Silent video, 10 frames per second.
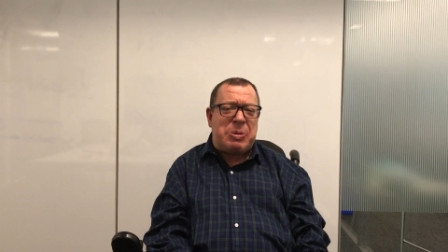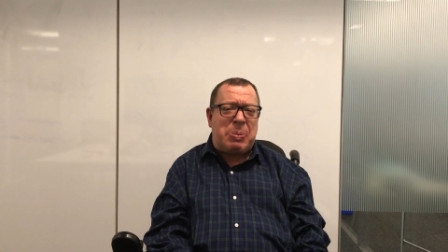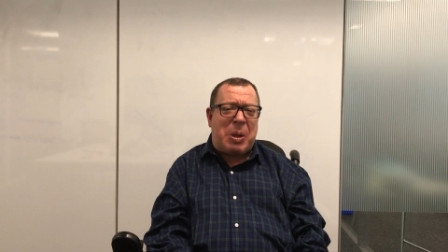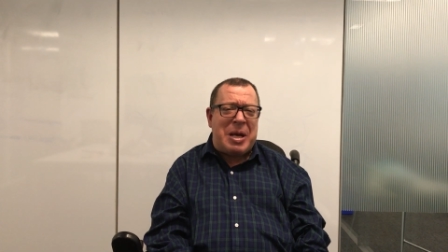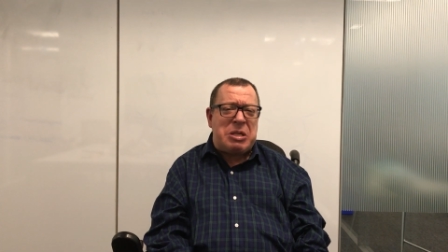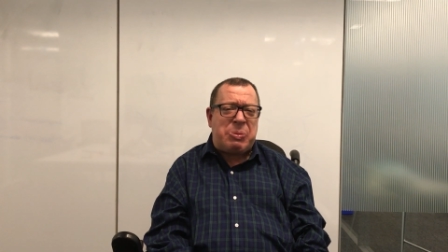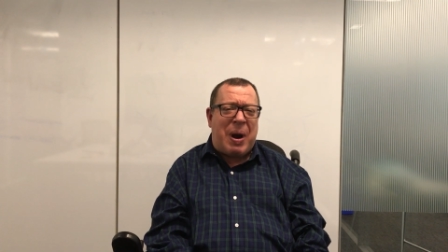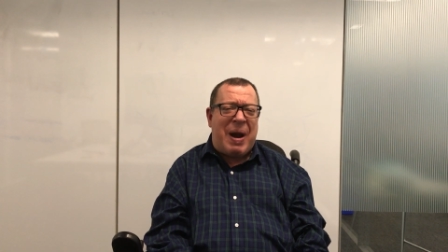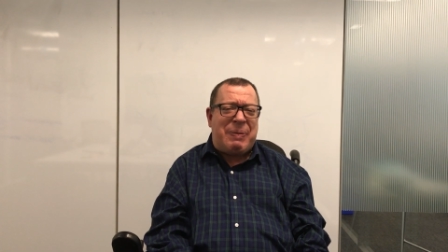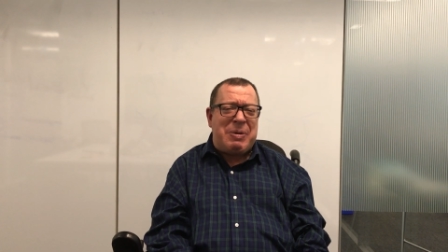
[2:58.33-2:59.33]
in place
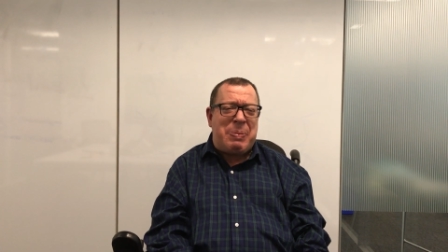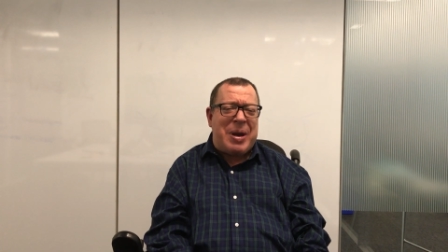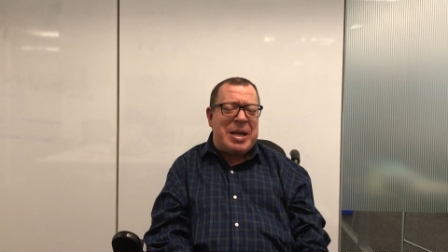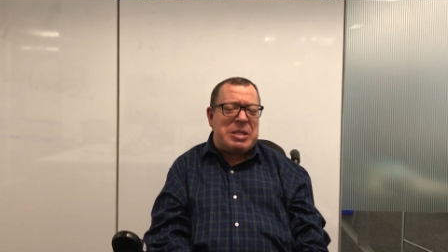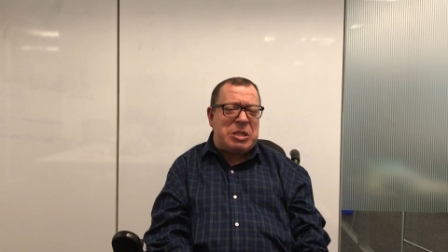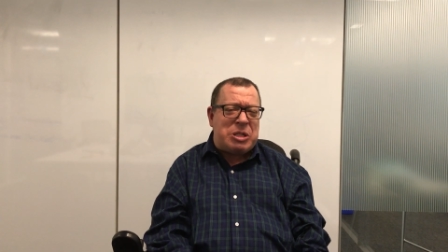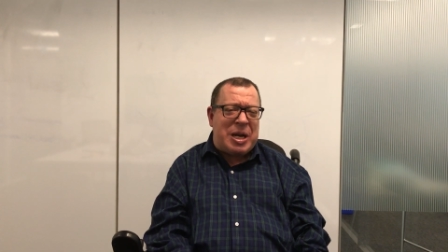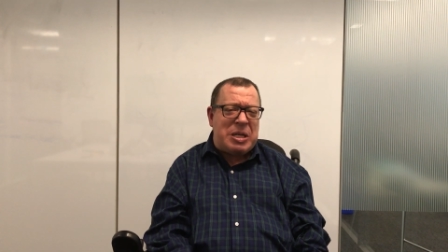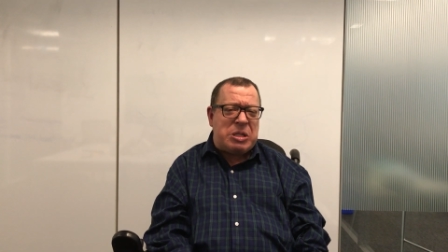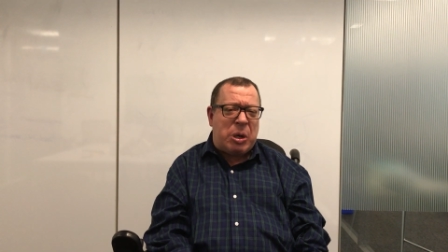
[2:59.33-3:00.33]
where everybody has a
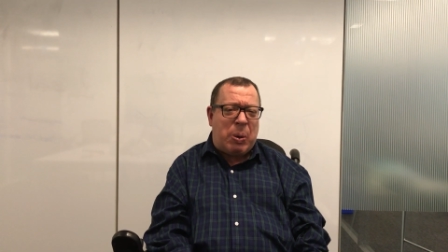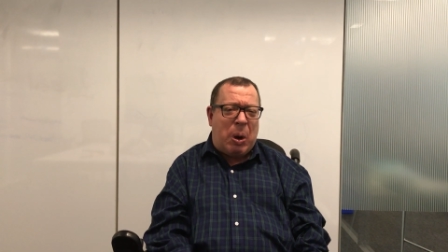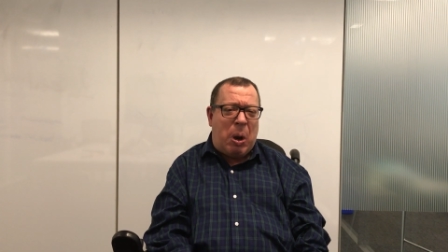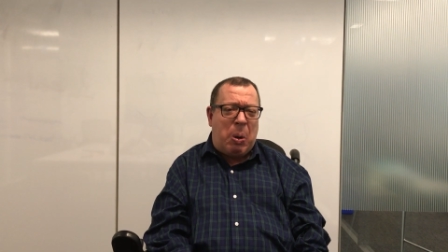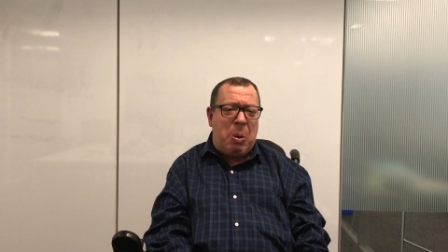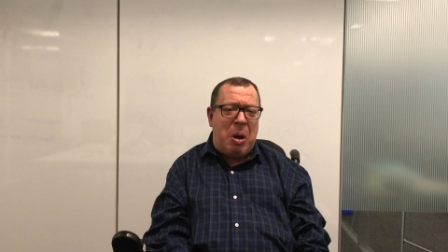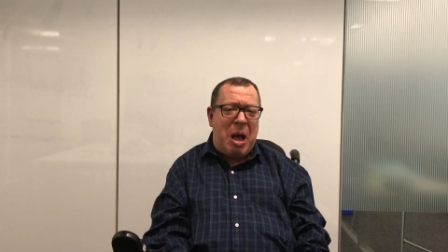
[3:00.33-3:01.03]
chance to grow.